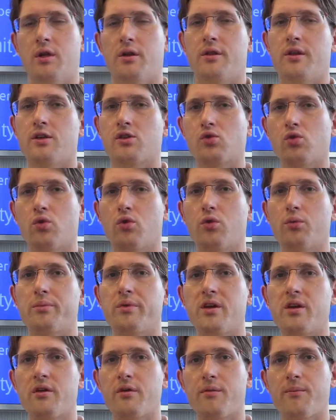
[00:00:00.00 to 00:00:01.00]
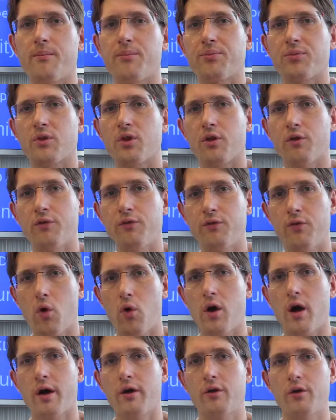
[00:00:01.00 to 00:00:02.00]
this will be
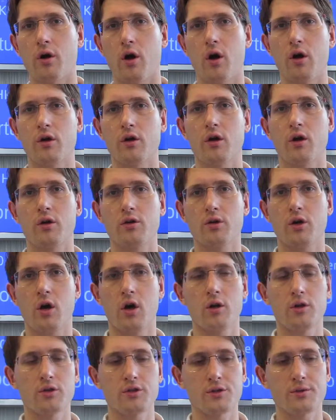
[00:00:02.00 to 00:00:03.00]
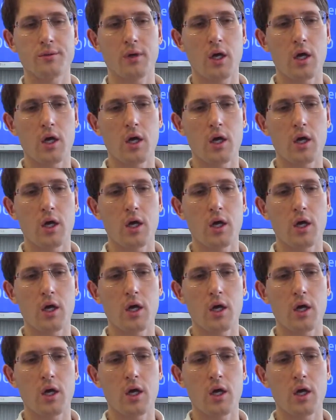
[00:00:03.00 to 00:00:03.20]
400 Hong Kong dollars.